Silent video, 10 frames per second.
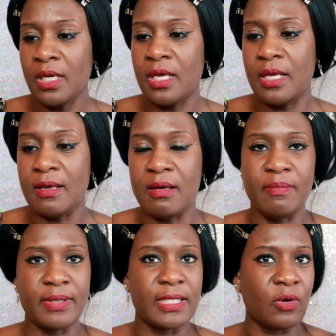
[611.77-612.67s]

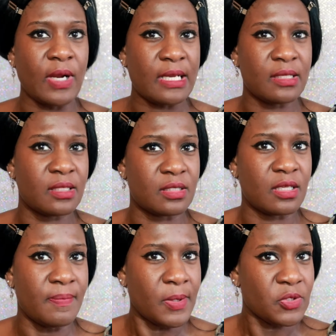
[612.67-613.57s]
But they were out of
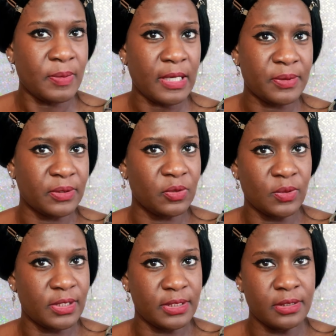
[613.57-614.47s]
the most
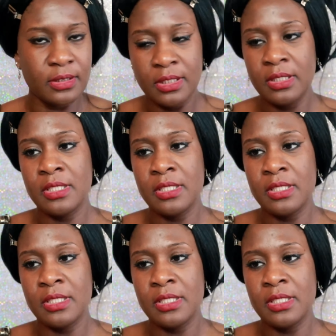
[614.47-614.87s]
popular one.